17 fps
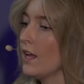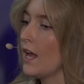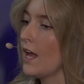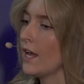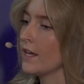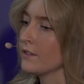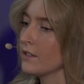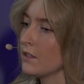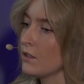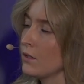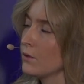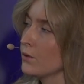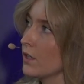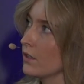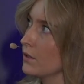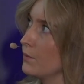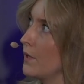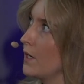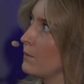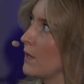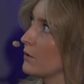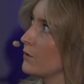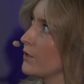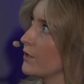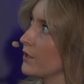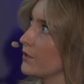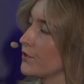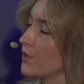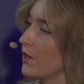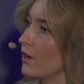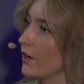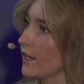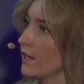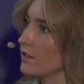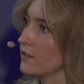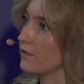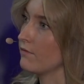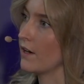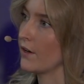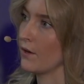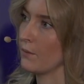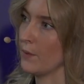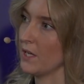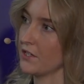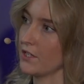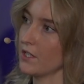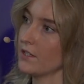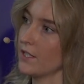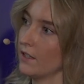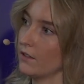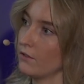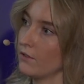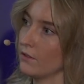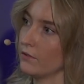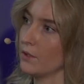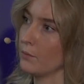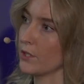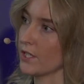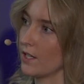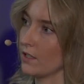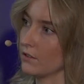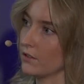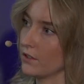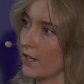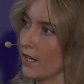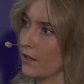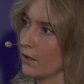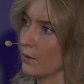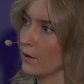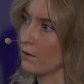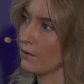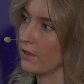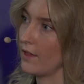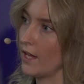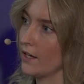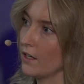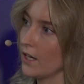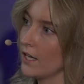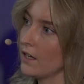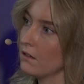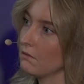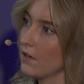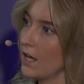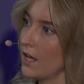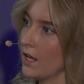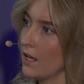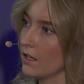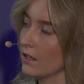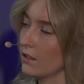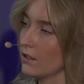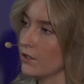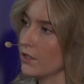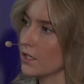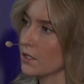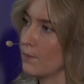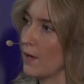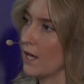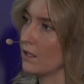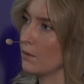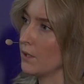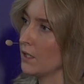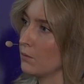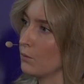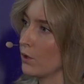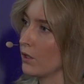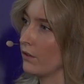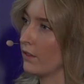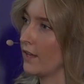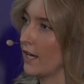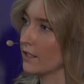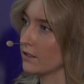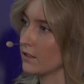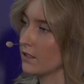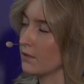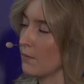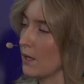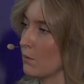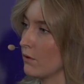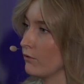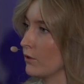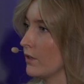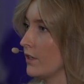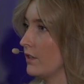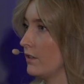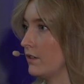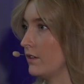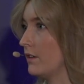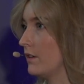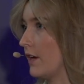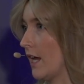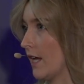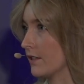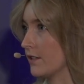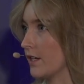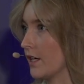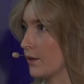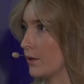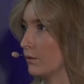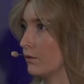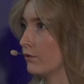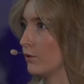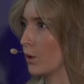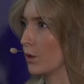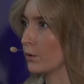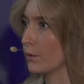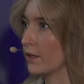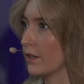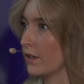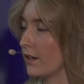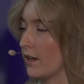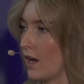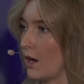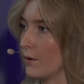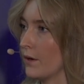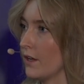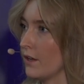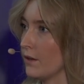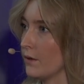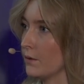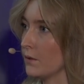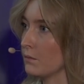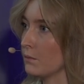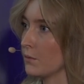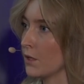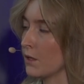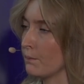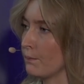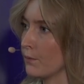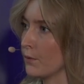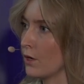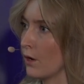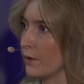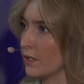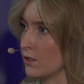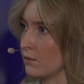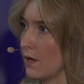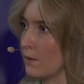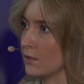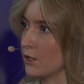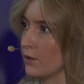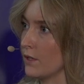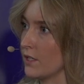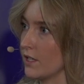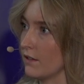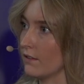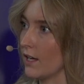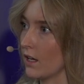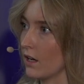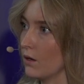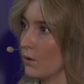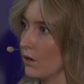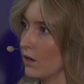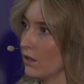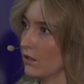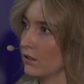And you talked a bit about your targets, very ambitious, at 50% organic growth annually. Could you expand a bit more on that, maybe for next year and forward? How are you going to be able to achieve that goal?